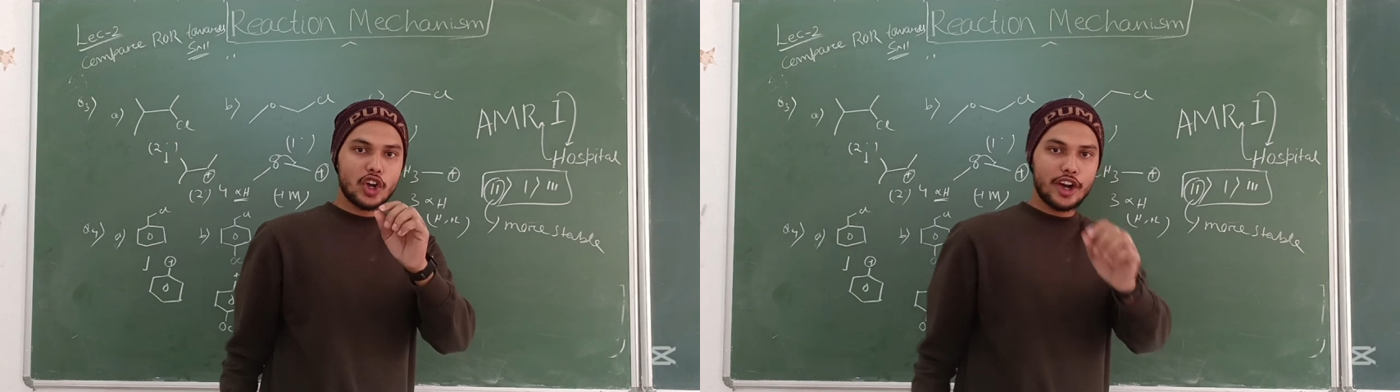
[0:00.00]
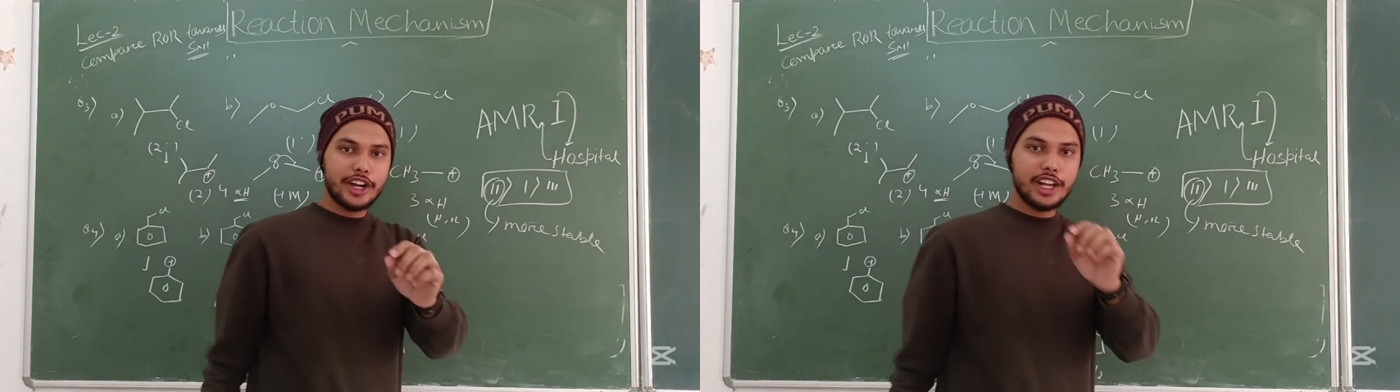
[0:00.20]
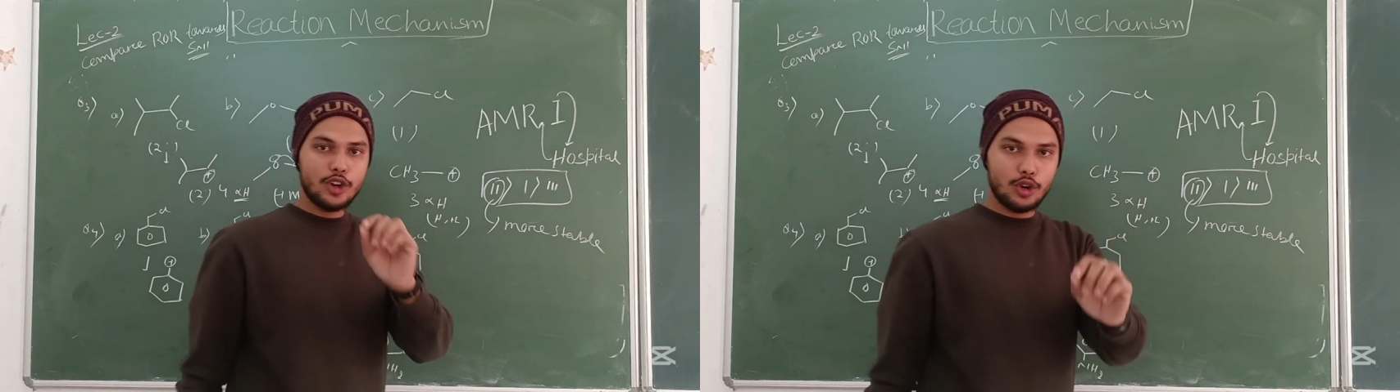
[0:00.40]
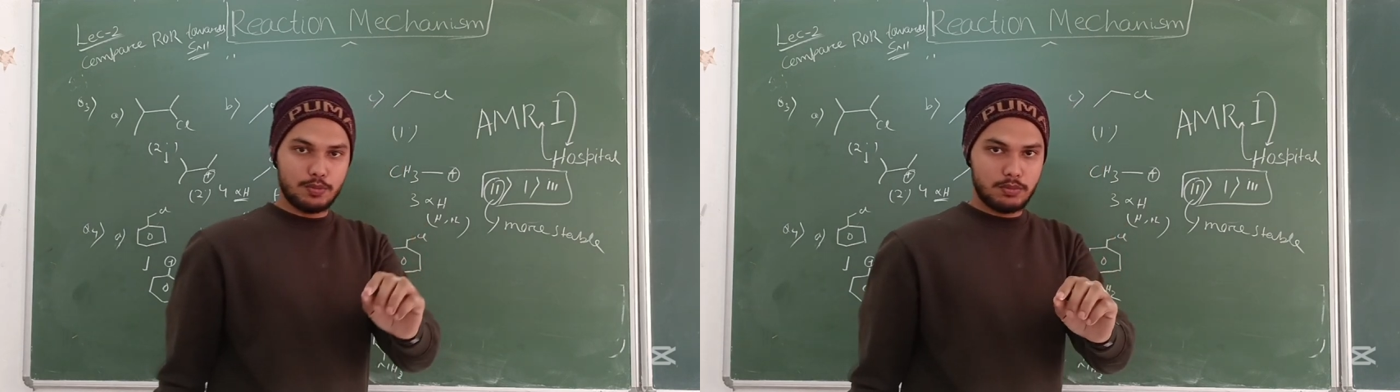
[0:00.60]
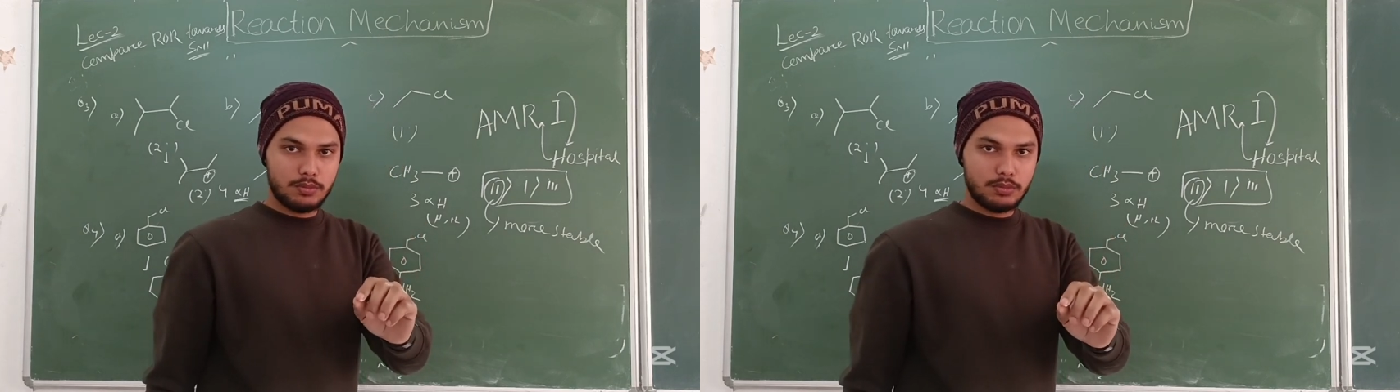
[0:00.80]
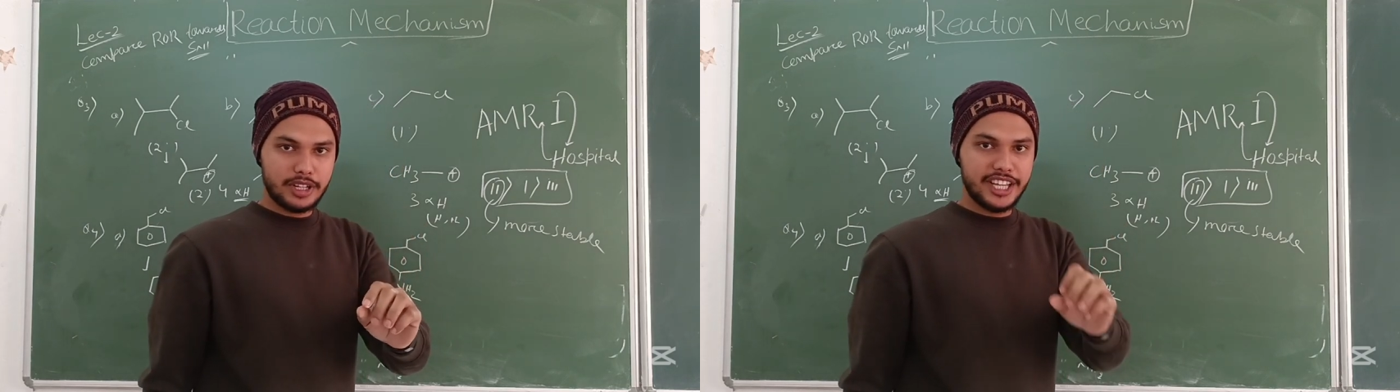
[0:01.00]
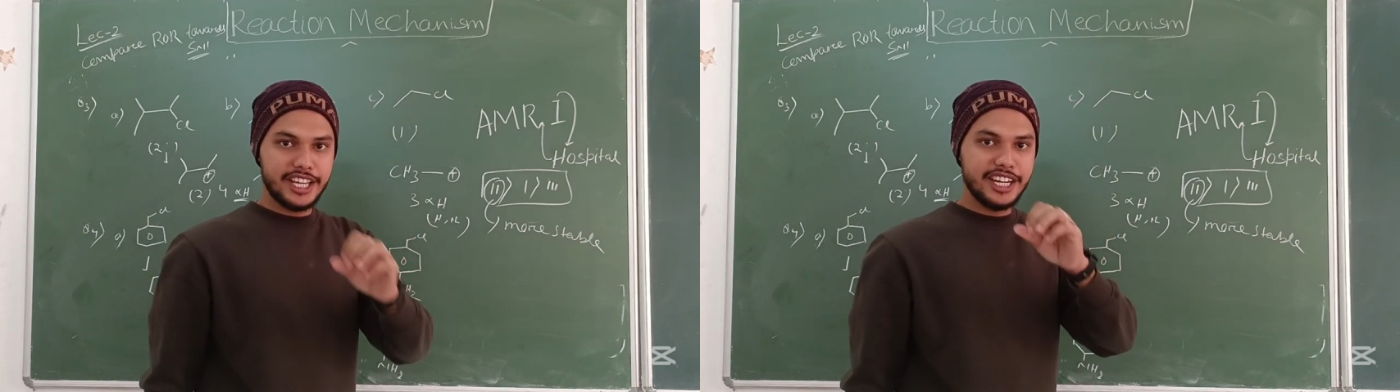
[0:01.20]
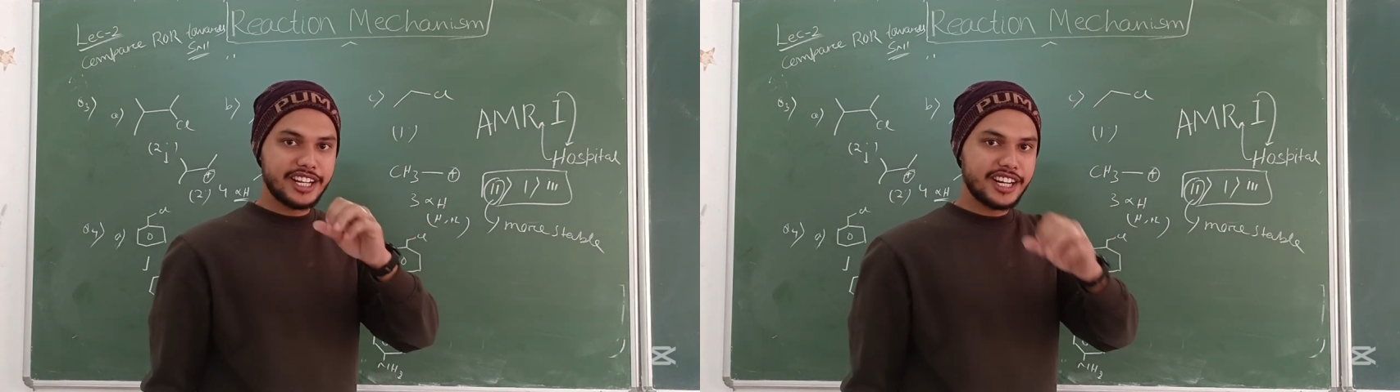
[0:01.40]
donating group
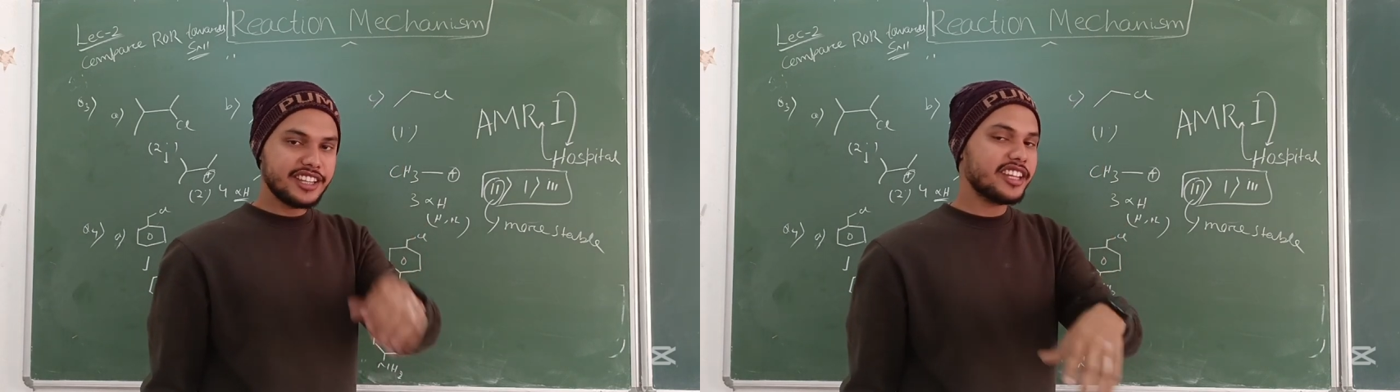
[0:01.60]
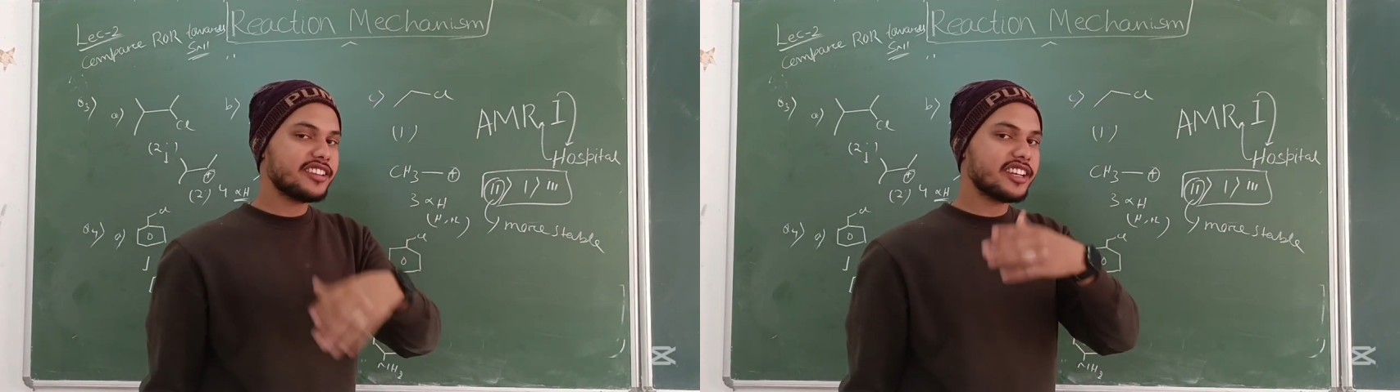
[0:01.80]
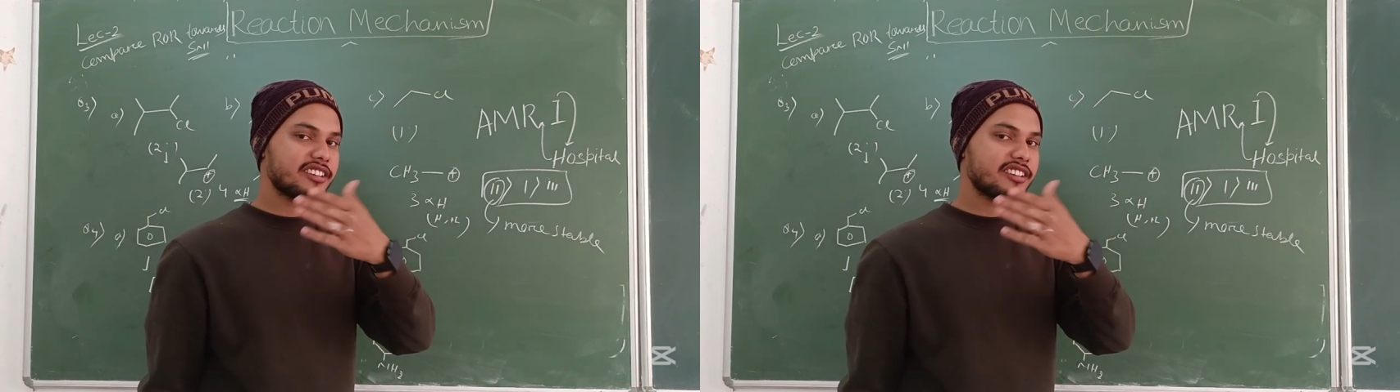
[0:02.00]
increases the